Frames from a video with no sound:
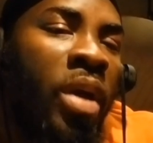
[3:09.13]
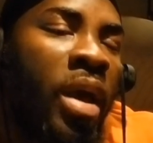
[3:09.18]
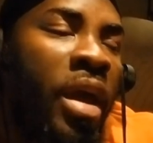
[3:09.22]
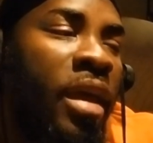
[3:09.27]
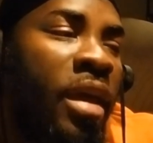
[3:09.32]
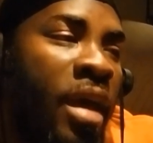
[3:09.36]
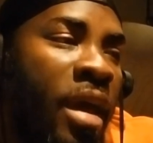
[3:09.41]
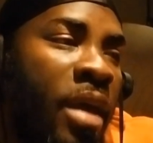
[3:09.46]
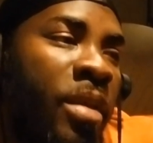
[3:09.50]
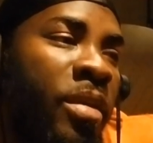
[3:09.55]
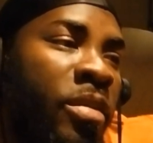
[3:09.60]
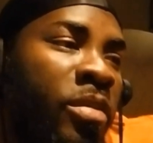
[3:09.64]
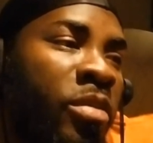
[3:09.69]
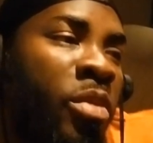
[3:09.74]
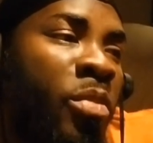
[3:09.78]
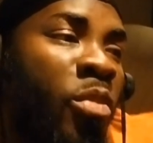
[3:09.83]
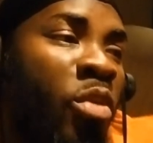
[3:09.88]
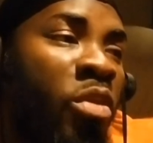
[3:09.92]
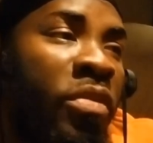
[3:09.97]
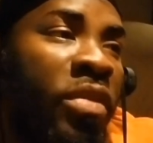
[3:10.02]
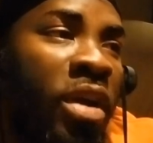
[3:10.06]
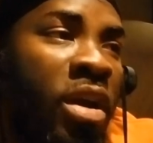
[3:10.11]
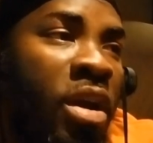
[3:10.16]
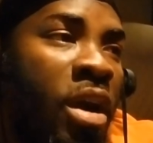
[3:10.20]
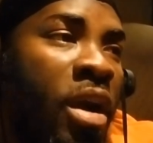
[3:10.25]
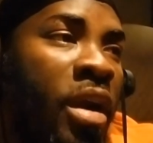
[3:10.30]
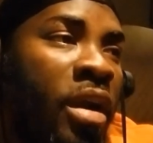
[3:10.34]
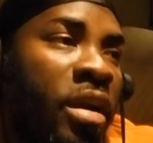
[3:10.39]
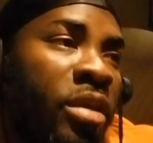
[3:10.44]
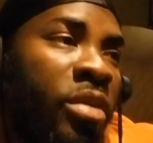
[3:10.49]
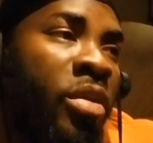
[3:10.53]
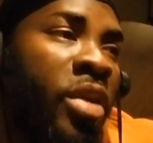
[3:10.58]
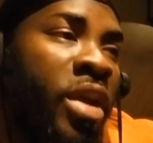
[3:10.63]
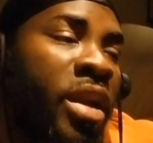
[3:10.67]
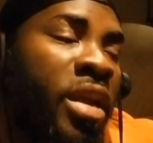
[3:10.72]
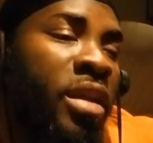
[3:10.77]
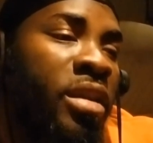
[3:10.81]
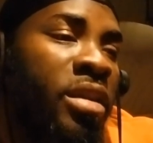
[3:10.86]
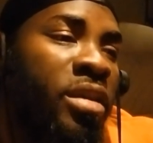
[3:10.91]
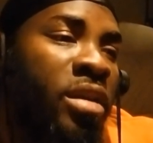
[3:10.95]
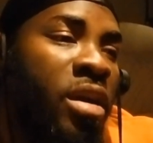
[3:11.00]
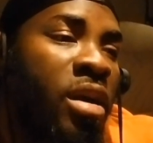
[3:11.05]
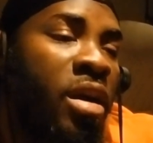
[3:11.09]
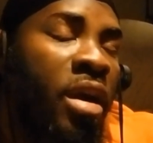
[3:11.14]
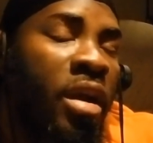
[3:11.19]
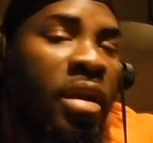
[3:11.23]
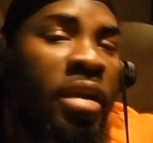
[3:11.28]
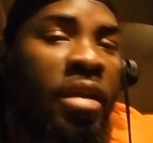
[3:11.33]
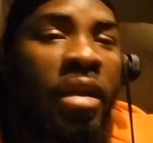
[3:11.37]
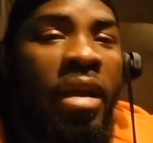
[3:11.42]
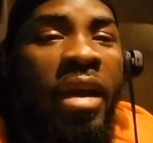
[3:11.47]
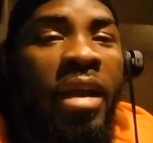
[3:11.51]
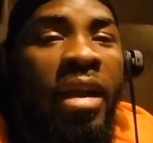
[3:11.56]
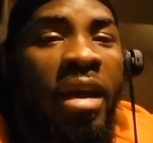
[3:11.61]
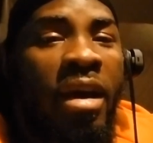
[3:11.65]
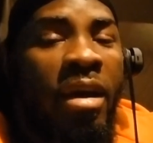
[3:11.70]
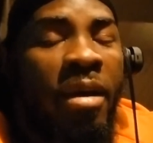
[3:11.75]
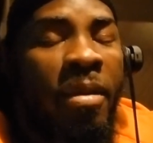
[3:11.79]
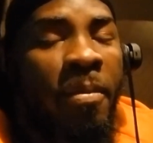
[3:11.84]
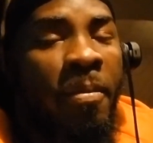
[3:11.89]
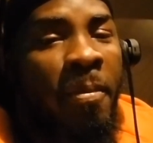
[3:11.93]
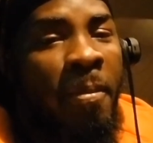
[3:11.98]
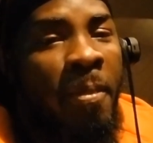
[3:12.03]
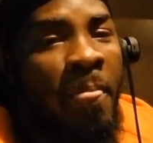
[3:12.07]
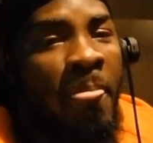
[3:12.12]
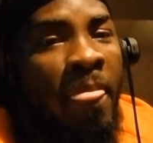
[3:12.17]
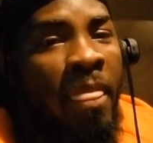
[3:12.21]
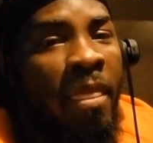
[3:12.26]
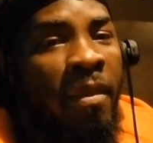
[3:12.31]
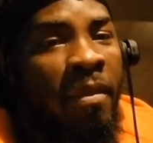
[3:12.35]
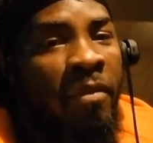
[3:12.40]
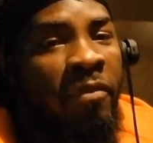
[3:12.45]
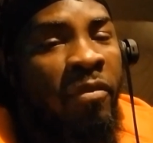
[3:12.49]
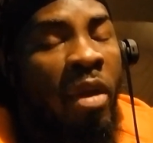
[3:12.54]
So I, I remove the cork, the radiator cork, and um,